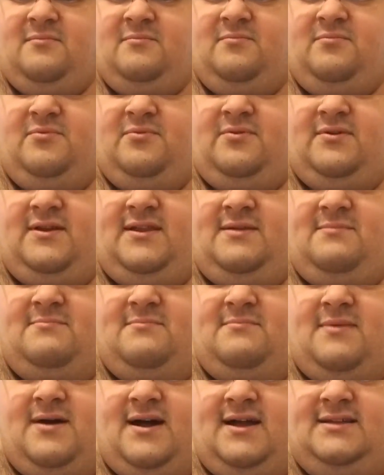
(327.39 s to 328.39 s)
pretty
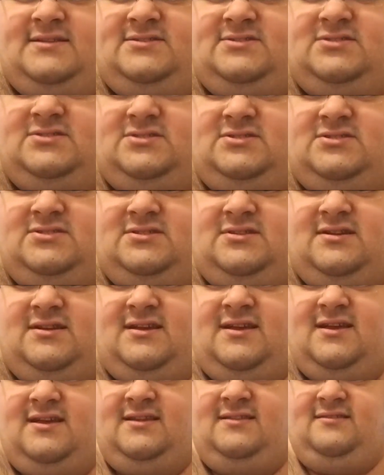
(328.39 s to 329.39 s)
much
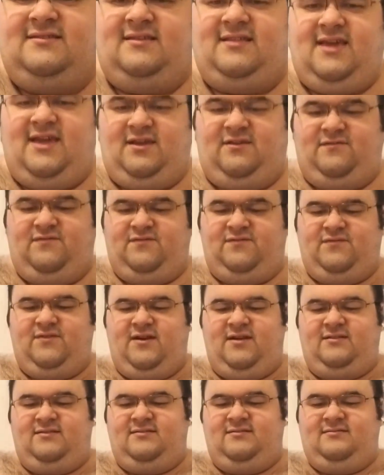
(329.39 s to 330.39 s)
the like
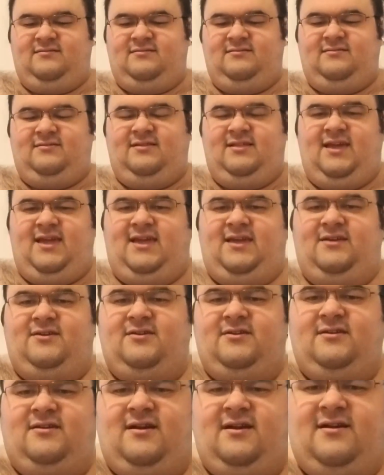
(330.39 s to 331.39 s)
front
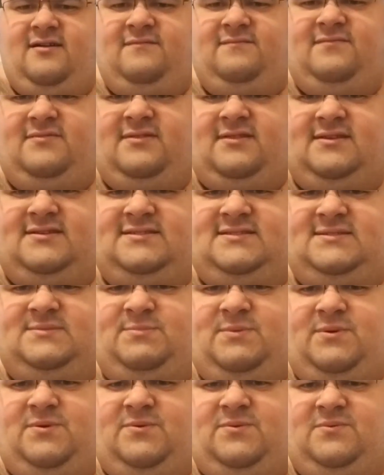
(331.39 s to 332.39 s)
layer of the
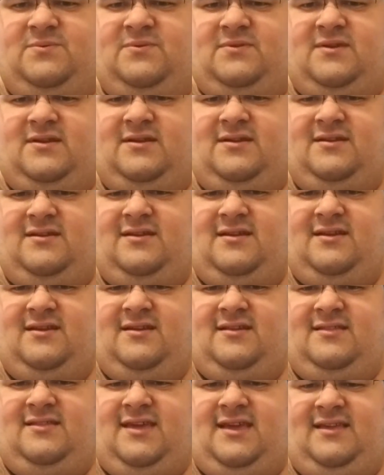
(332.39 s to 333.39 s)
spoon.
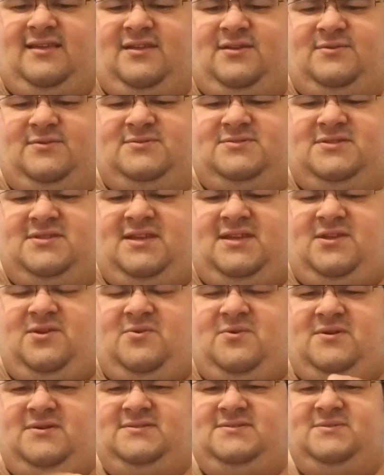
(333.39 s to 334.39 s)
Like usually
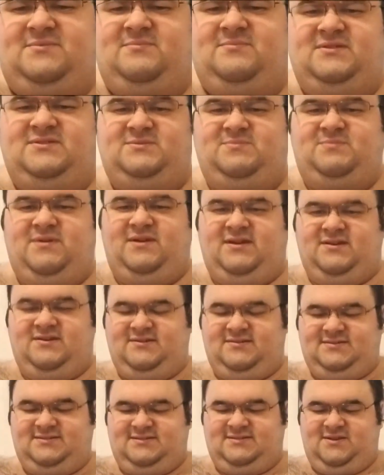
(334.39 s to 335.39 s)
Yorks are much
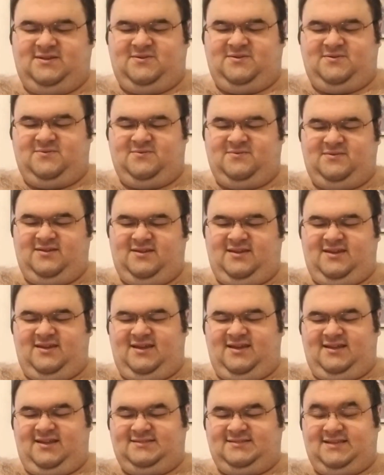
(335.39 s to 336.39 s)
bigger, so
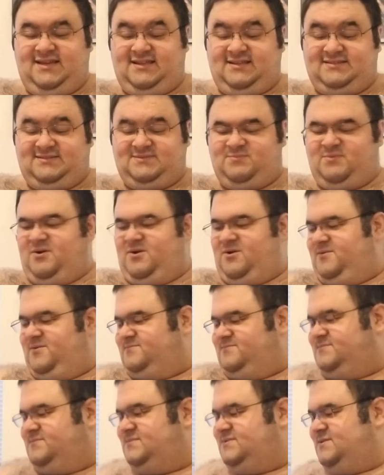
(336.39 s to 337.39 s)
it's kind of small.
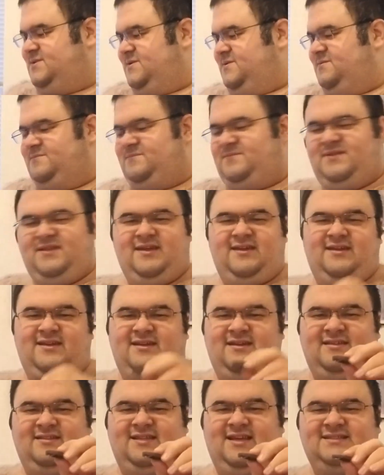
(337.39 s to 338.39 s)
So
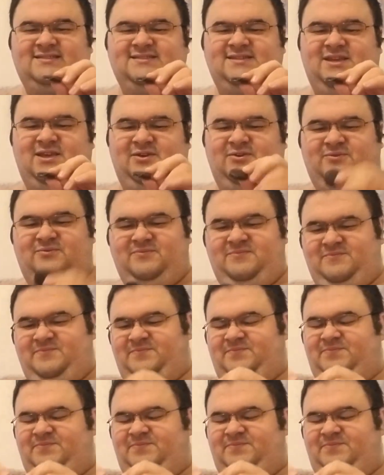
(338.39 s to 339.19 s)
that's cute.